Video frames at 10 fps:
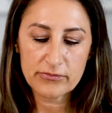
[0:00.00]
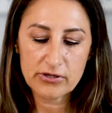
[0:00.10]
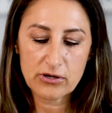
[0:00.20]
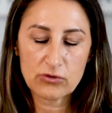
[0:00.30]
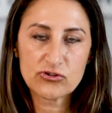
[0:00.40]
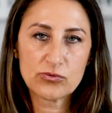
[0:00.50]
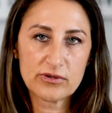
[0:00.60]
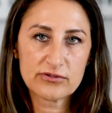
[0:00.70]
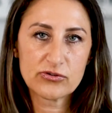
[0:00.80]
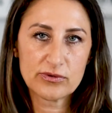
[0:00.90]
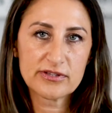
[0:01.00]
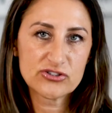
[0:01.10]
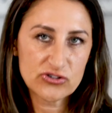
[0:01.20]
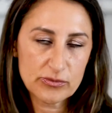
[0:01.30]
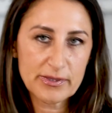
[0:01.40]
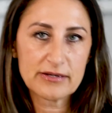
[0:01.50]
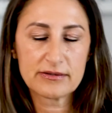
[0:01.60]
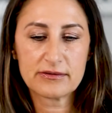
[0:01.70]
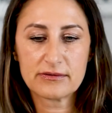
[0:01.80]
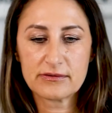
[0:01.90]
you know, to a legitimate,
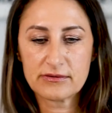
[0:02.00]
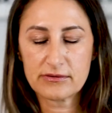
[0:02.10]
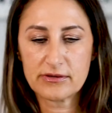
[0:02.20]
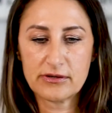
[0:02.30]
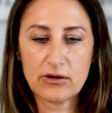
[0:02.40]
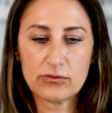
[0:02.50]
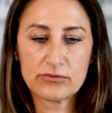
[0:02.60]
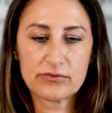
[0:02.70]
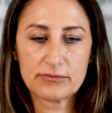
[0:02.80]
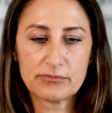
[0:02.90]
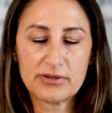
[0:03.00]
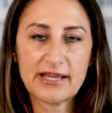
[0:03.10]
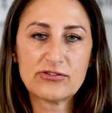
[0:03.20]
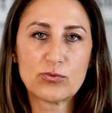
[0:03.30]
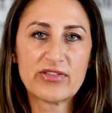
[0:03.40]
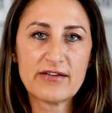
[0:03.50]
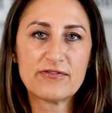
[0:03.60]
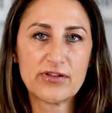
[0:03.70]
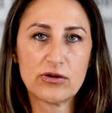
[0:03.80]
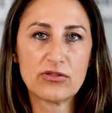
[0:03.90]
you know, place where they
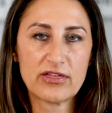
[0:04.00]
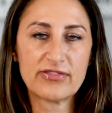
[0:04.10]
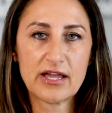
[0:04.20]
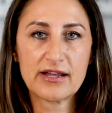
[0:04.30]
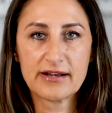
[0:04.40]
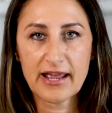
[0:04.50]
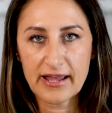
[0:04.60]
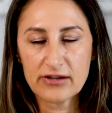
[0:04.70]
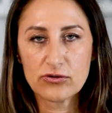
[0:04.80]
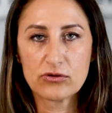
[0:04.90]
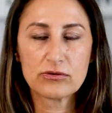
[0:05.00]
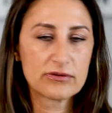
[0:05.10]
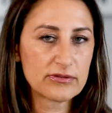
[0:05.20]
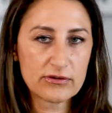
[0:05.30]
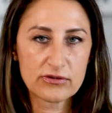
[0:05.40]
feel that they can handle